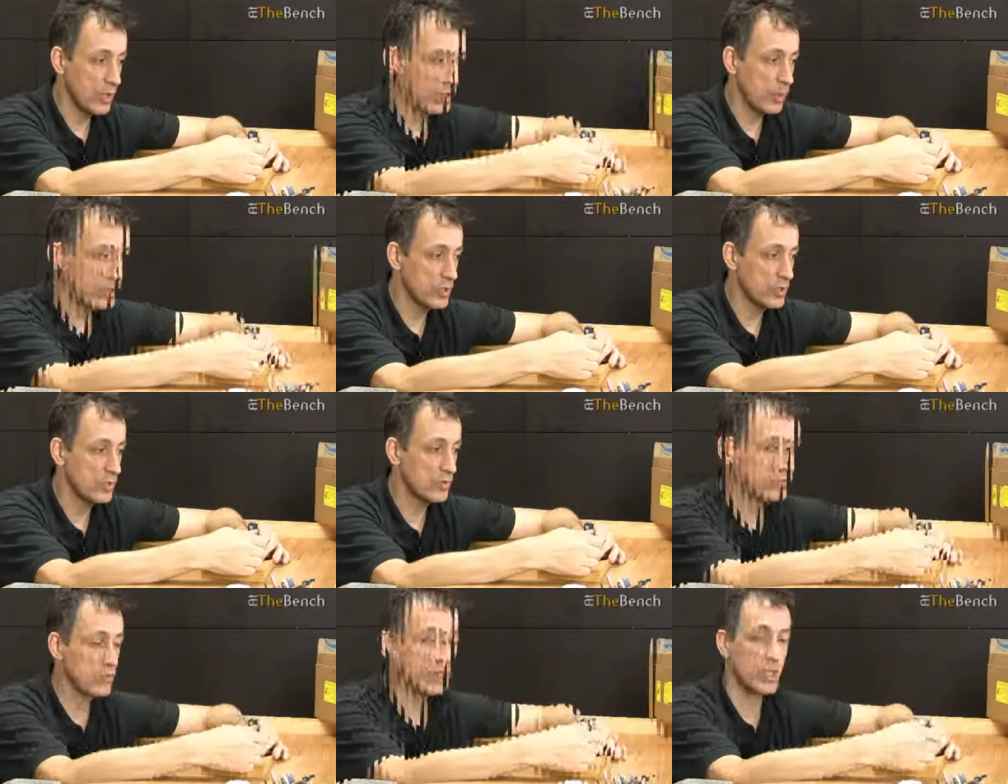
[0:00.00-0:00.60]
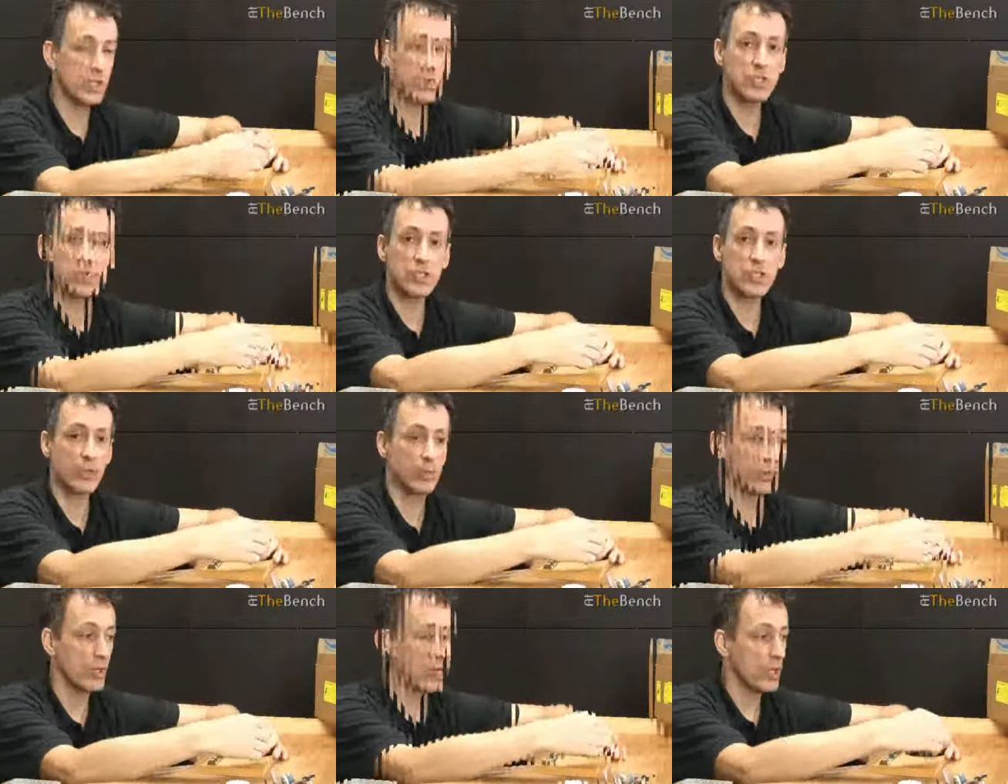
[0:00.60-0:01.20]
Once you've done
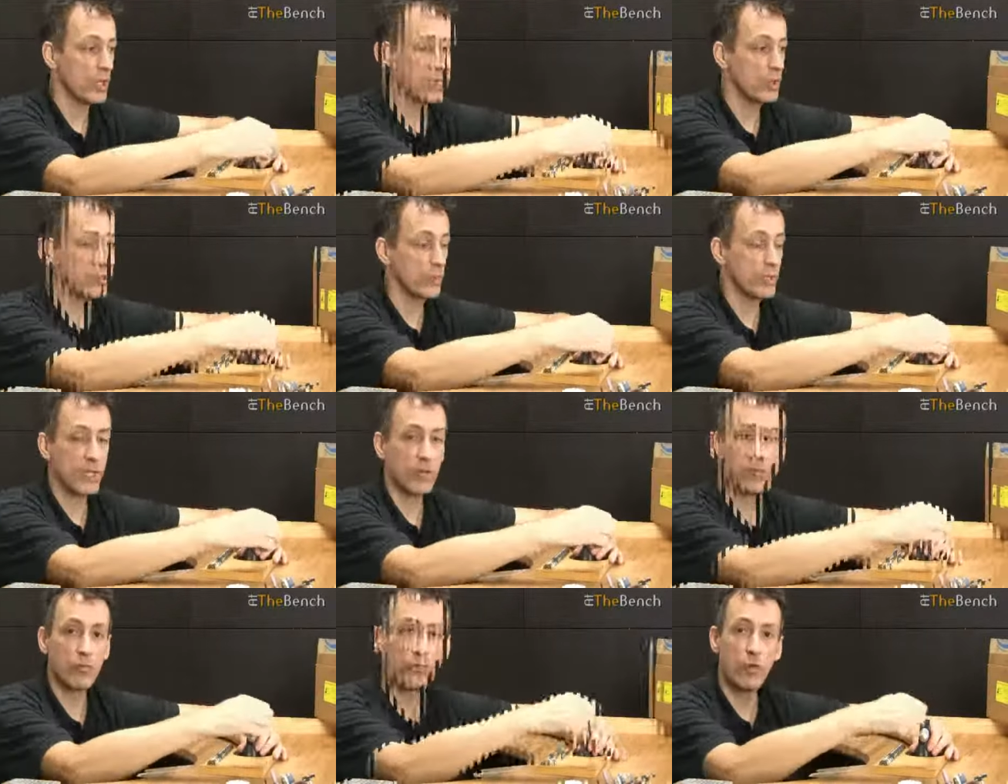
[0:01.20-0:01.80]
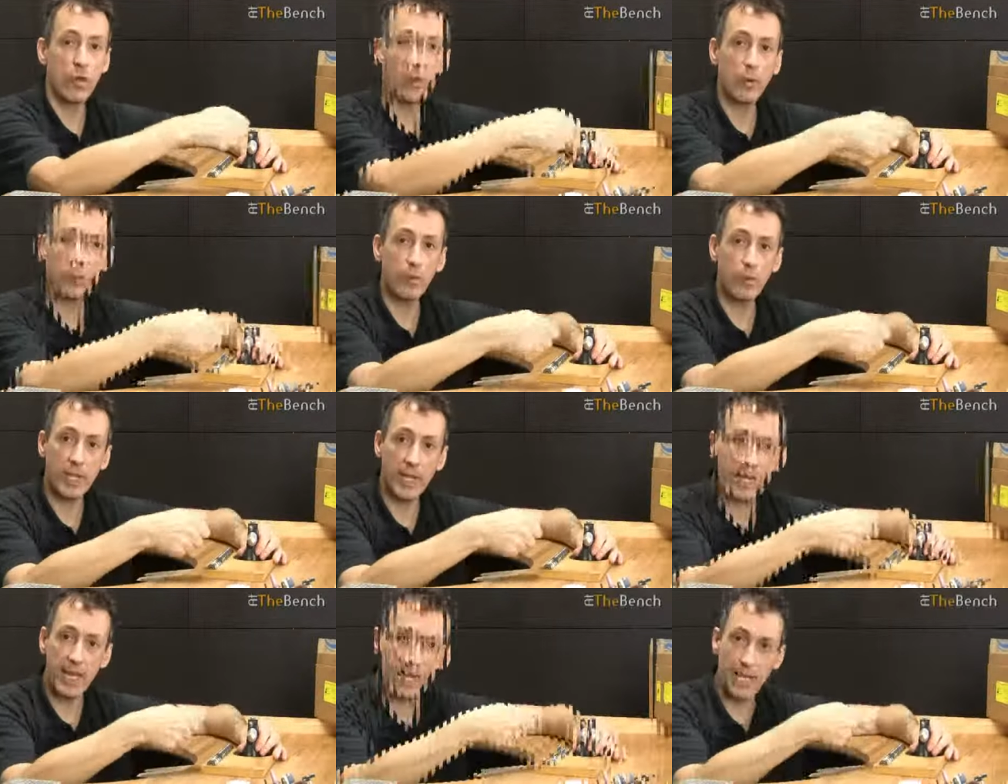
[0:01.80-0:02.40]
so, you would then roll
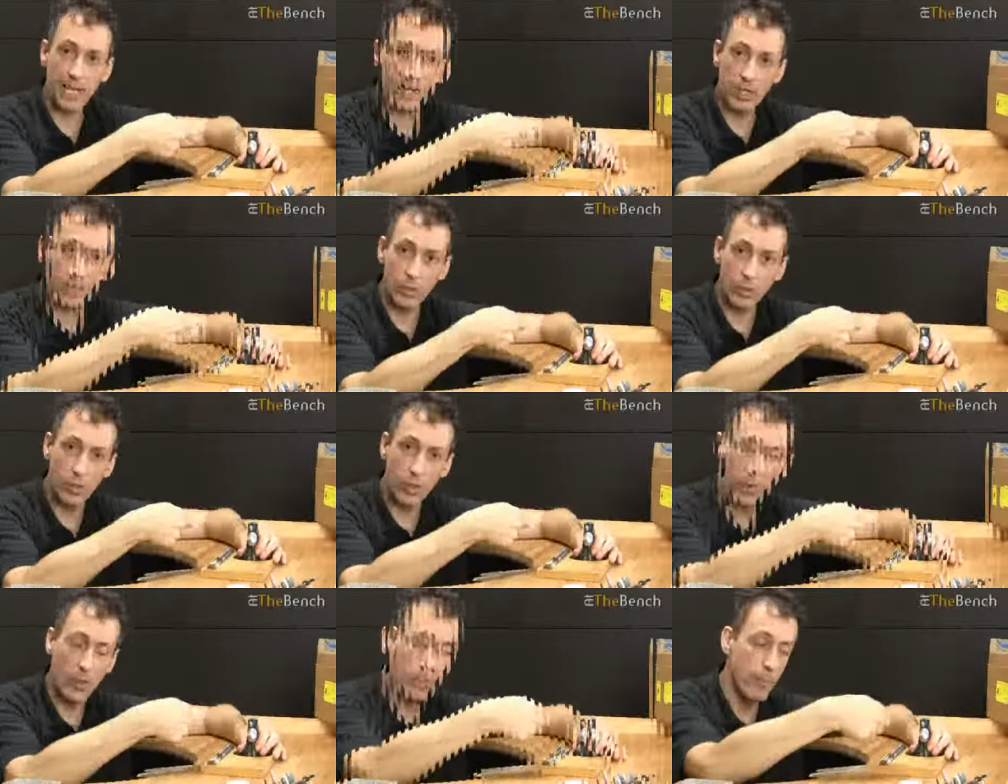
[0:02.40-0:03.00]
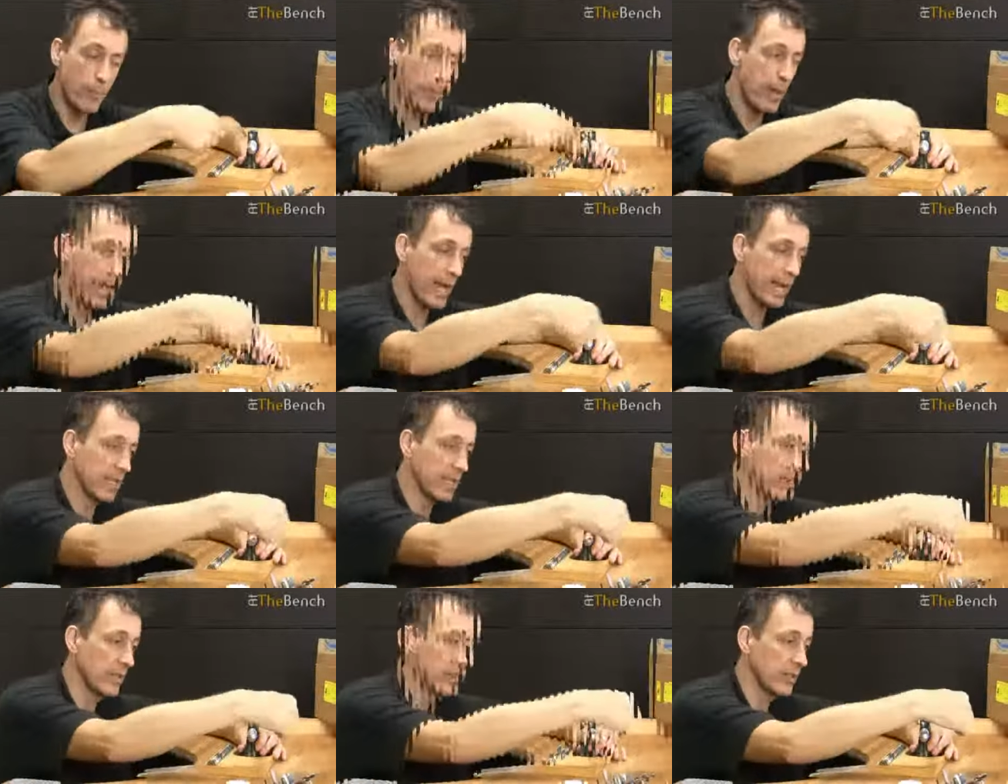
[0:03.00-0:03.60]
the handle
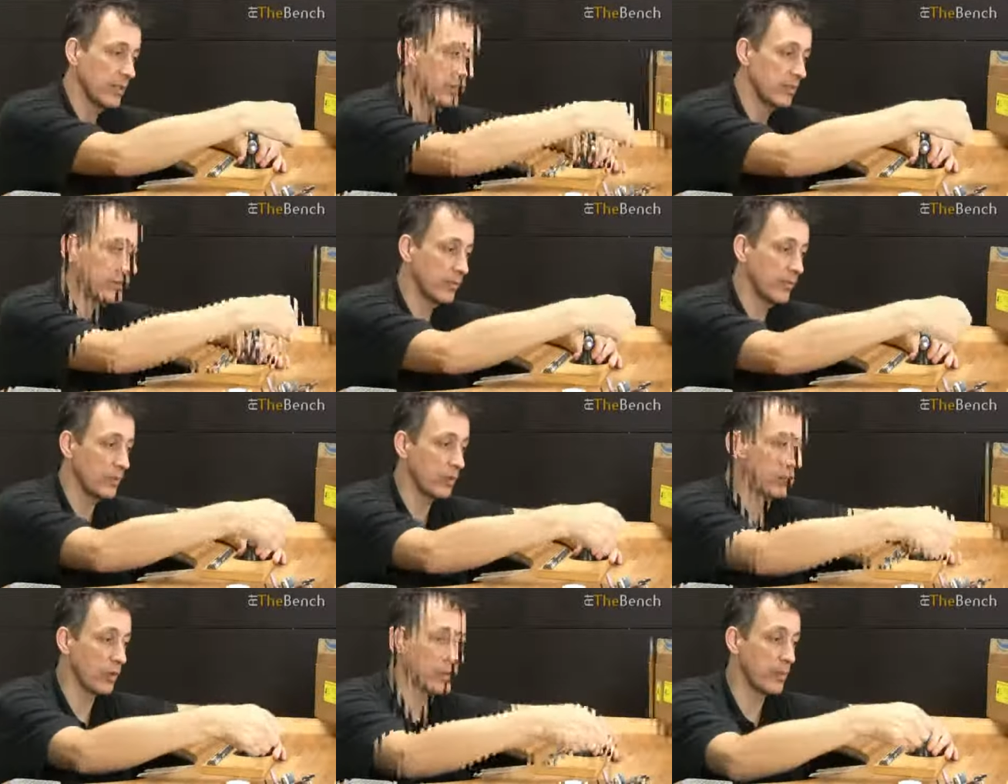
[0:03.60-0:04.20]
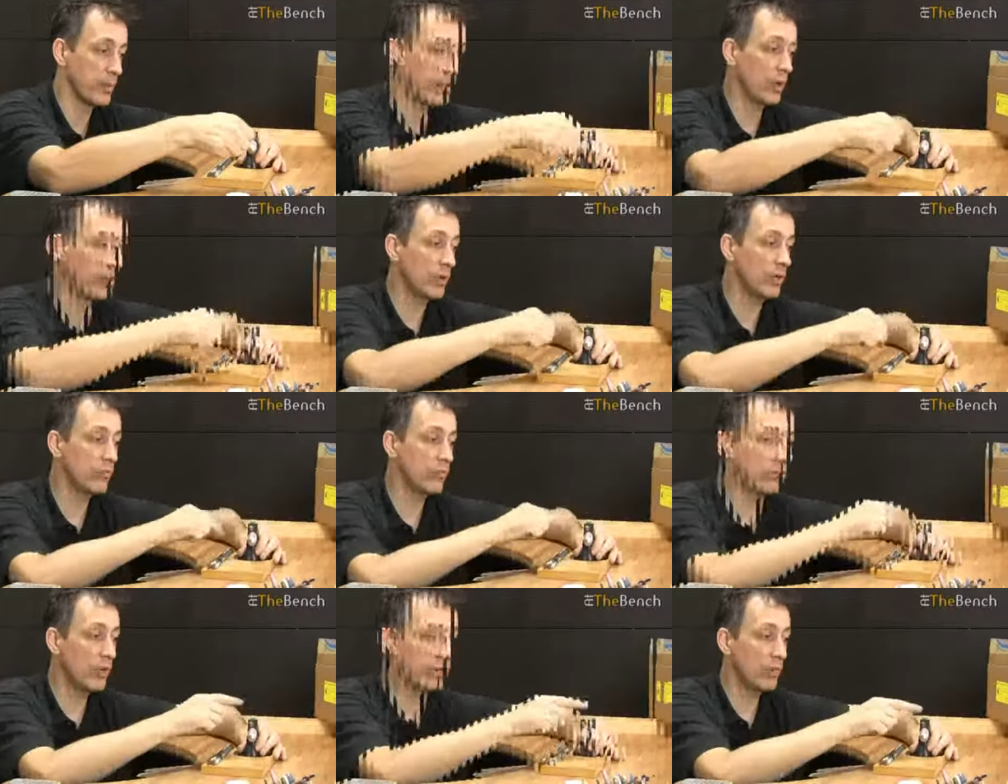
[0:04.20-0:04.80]
back and forth, but
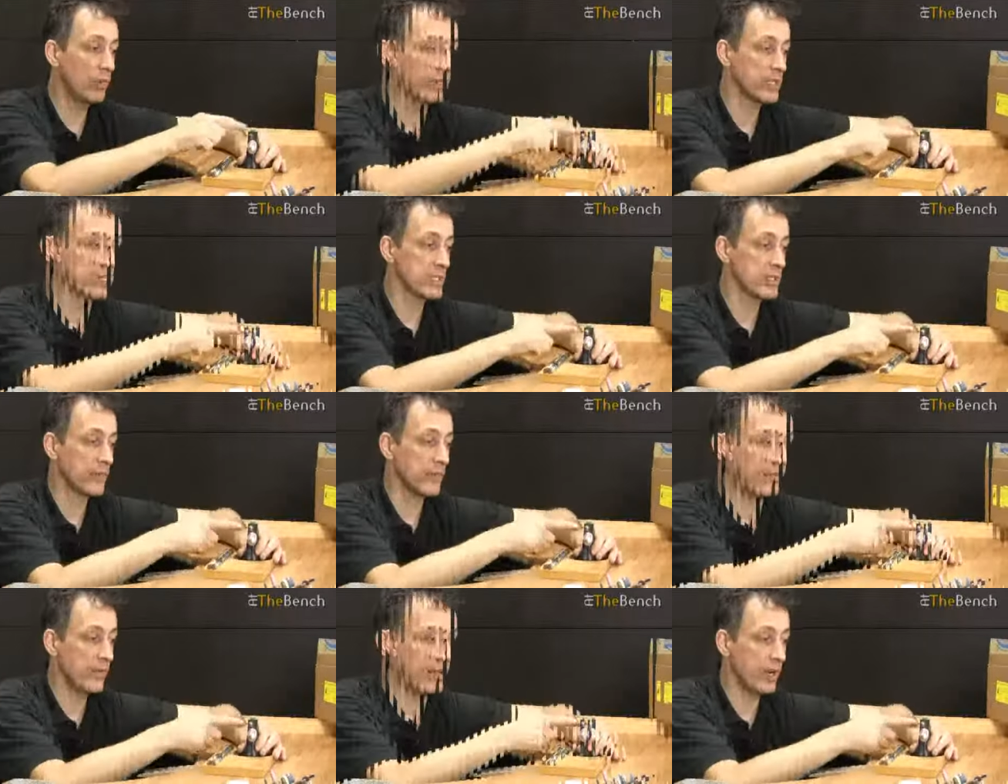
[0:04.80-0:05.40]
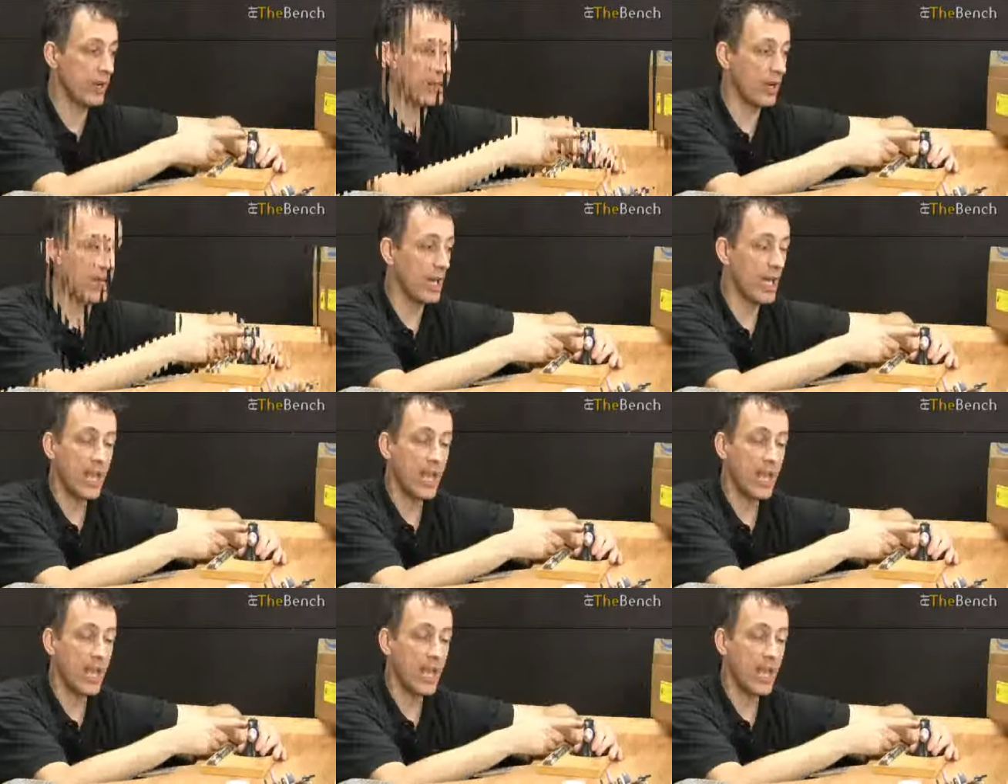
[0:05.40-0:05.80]
only roll it as far